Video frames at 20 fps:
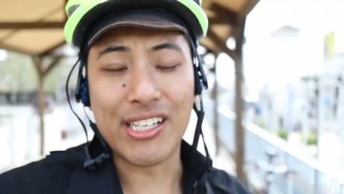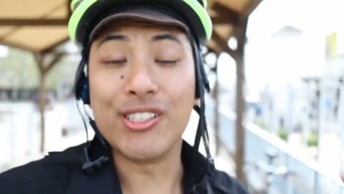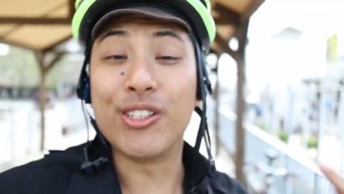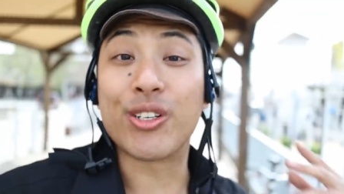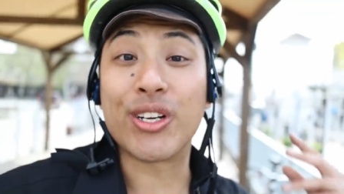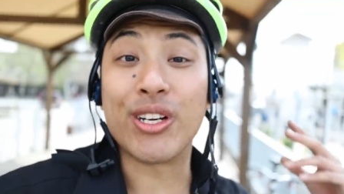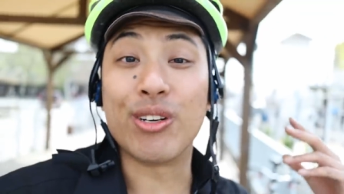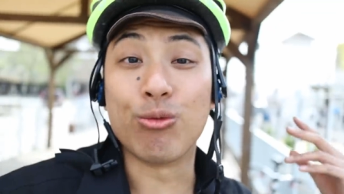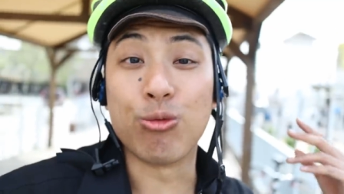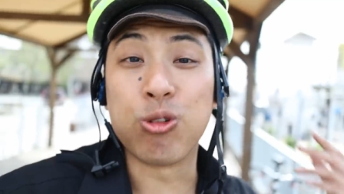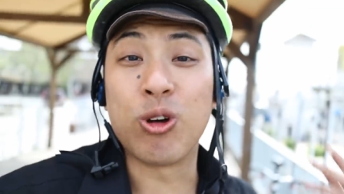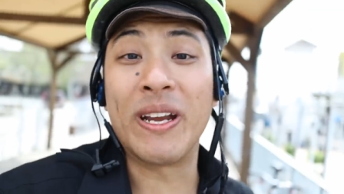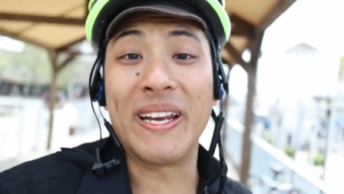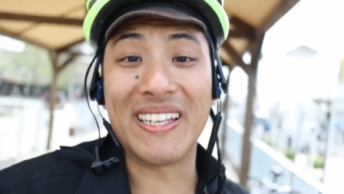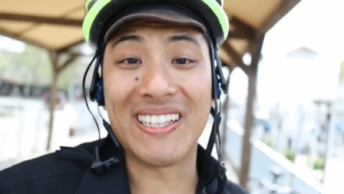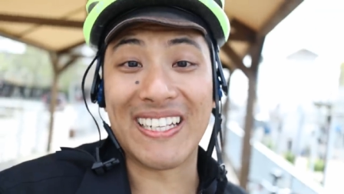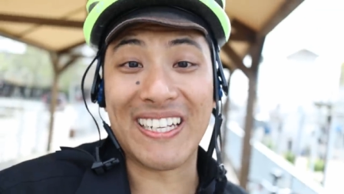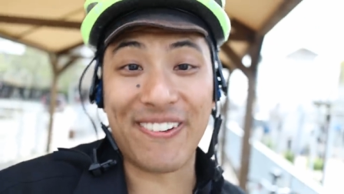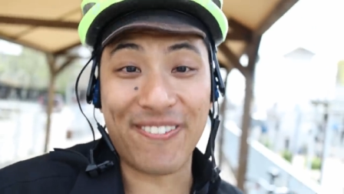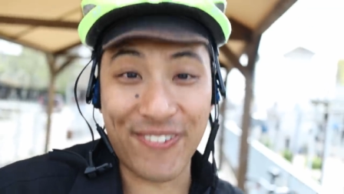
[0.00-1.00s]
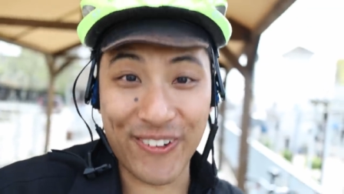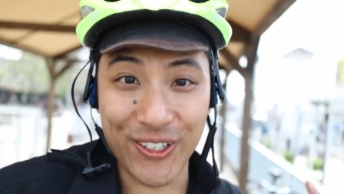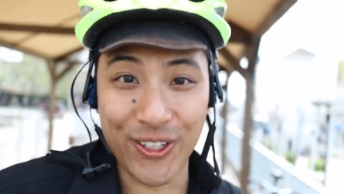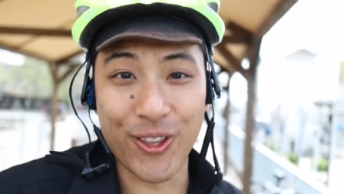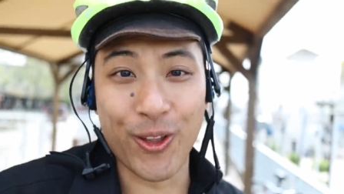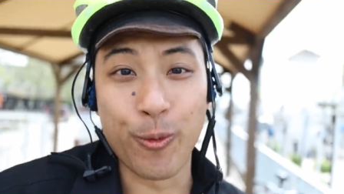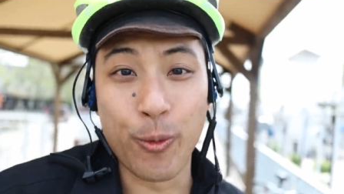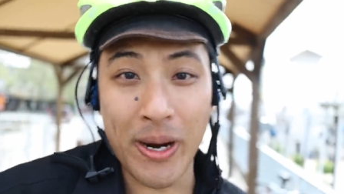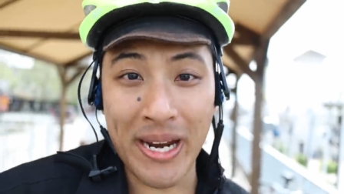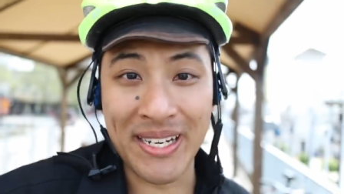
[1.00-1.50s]
you can really
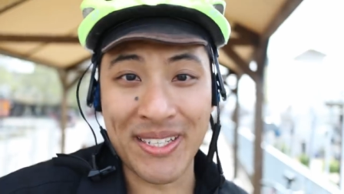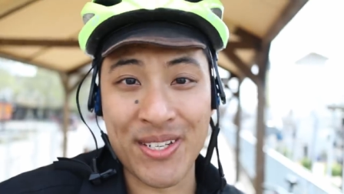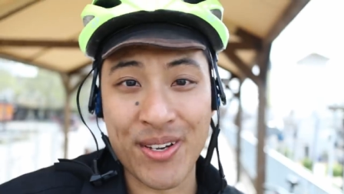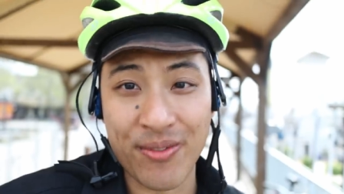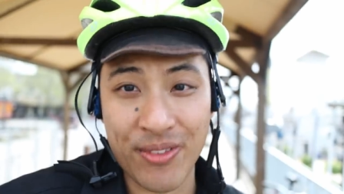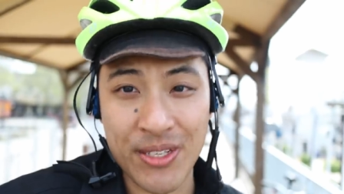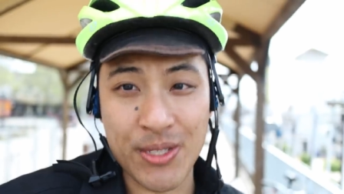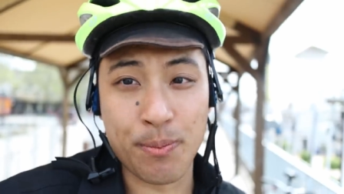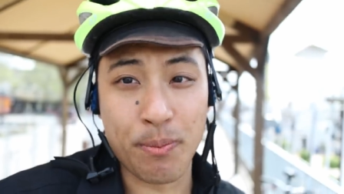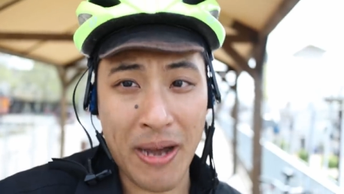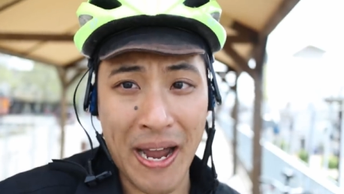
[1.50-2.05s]
feel the weight of this